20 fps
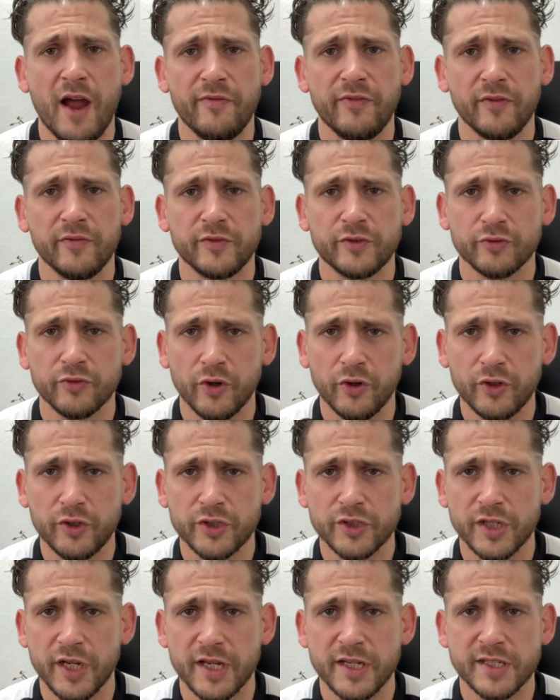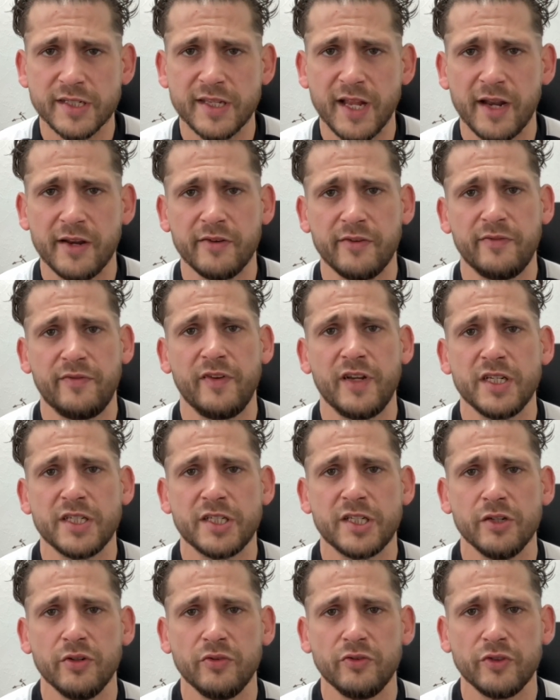of drugs instead of his
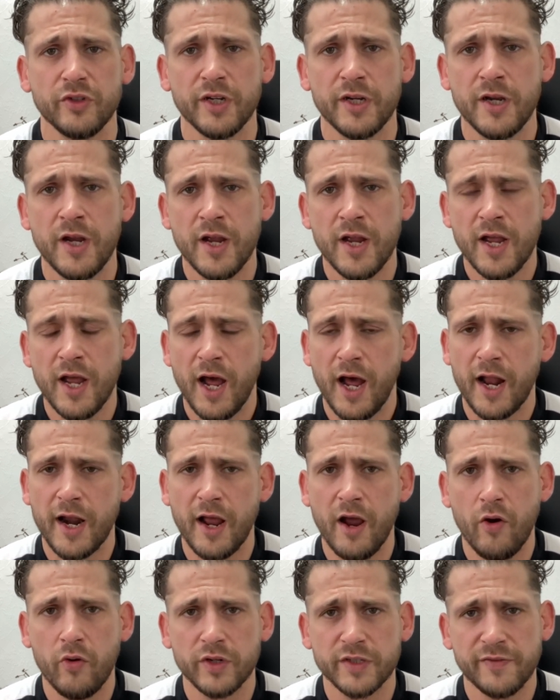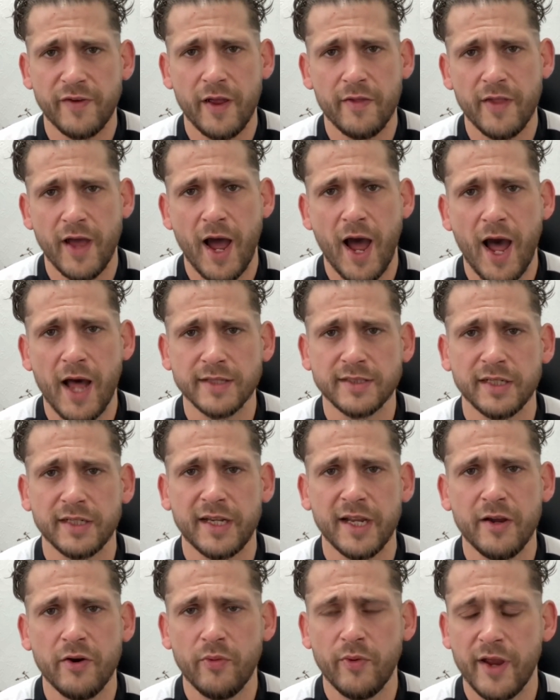children, and I always found that hard to
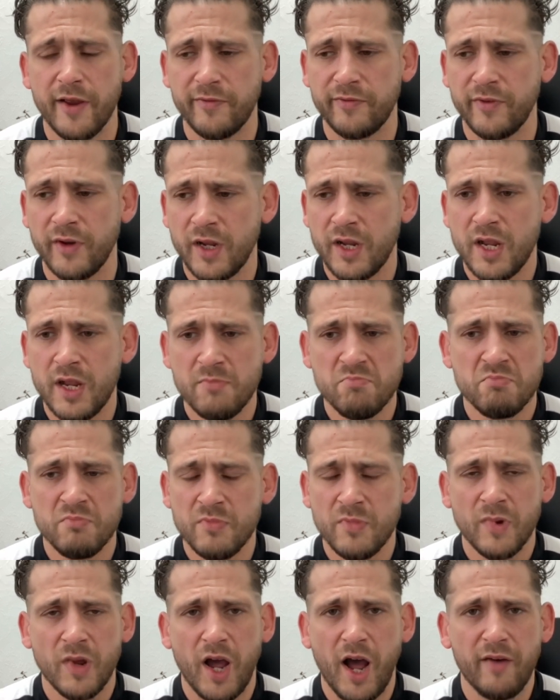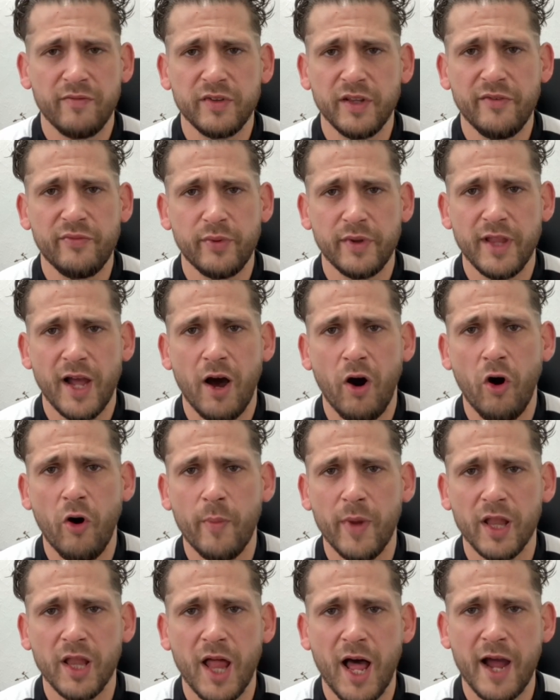deal with. I've lived with that all
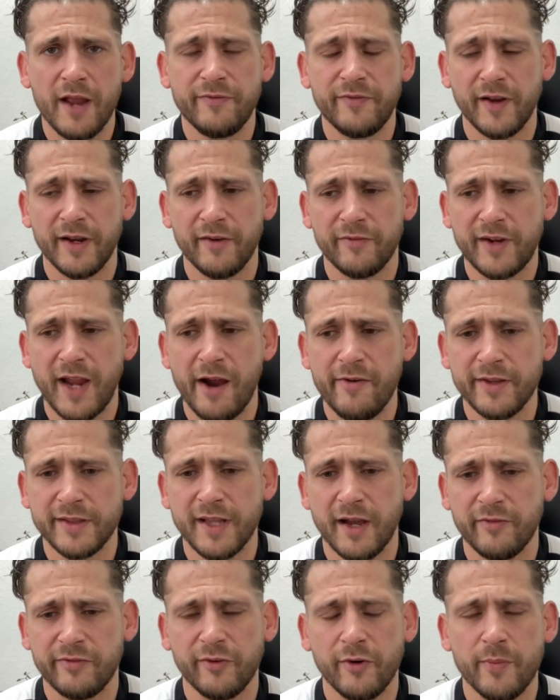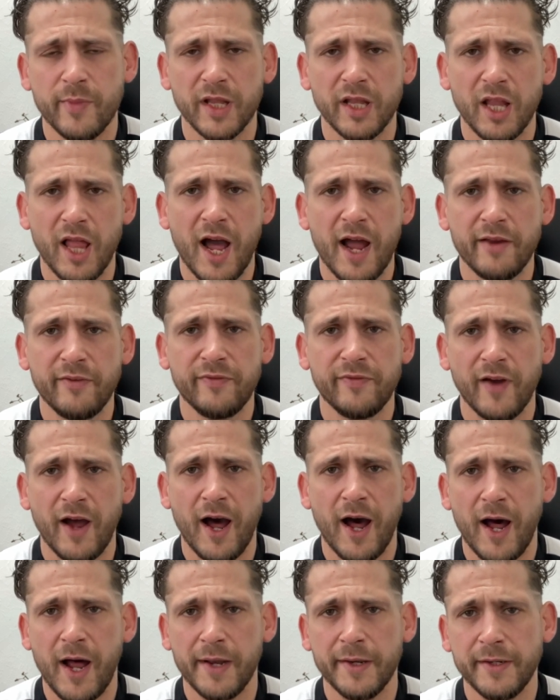my life, and I've carried that through my life,
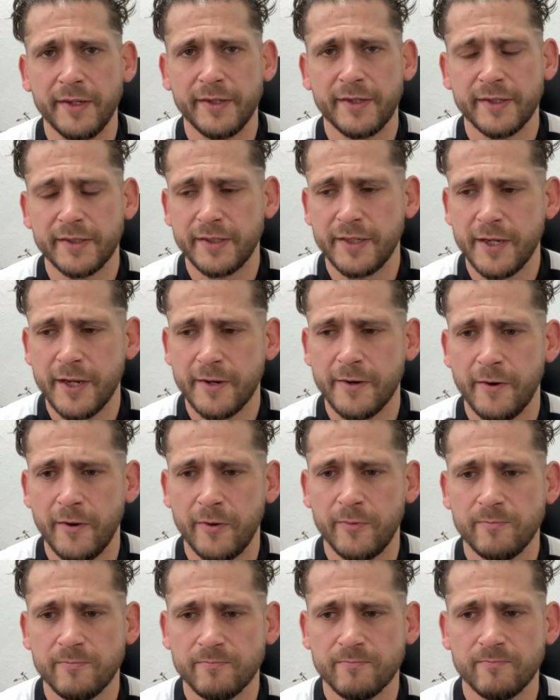and you know,